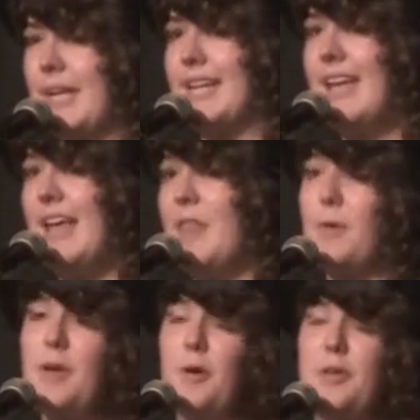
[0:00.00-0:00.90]
but
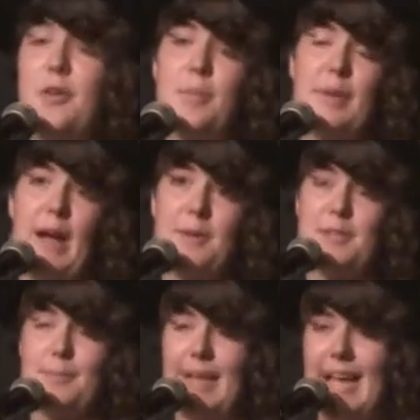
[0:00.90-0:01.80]
there were no
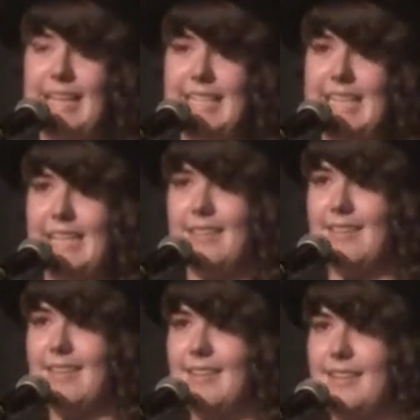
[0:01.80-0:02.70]
unibrows or blackened
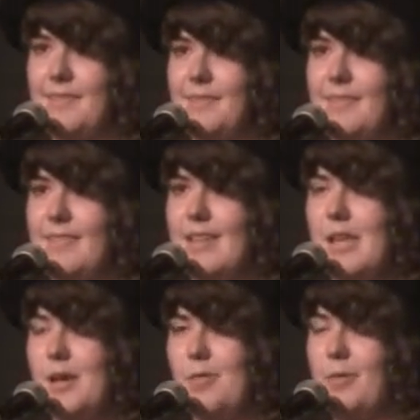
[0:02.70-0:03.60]
teeth.
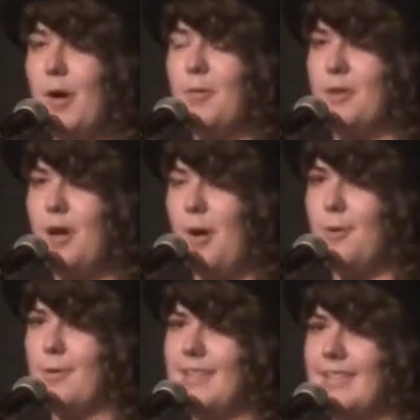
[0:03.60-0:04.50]
We wrote in
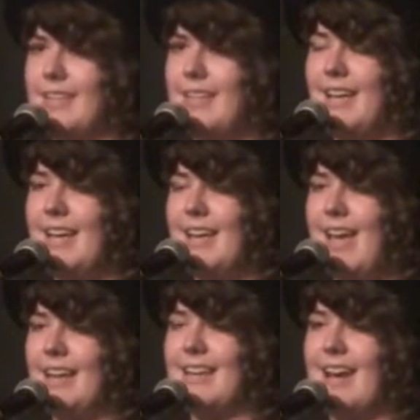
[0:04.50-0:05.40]
code,
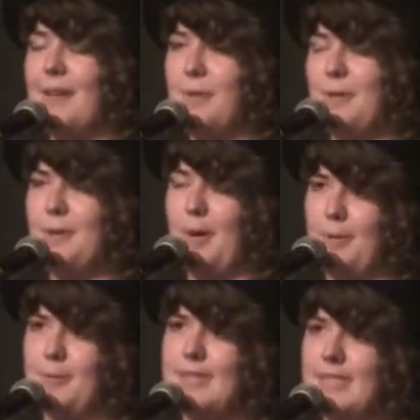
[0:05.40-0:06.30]
and I wrote you
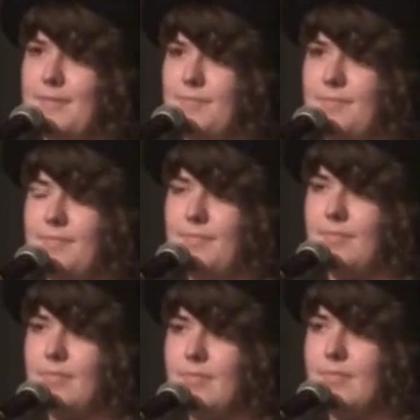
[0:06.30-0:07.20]
odes.
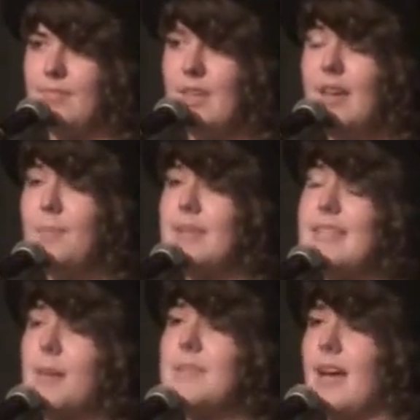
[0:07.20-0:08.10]
But
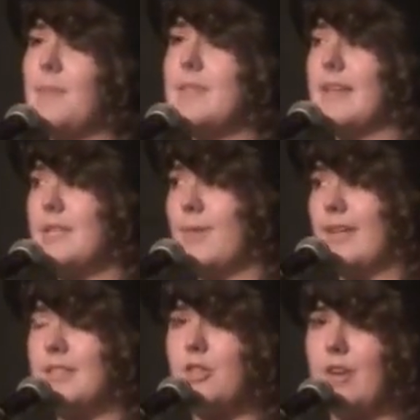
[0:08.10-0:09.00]
sometimes things would
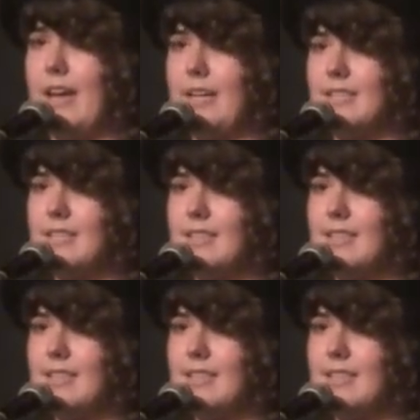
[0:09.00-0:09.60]
get strained.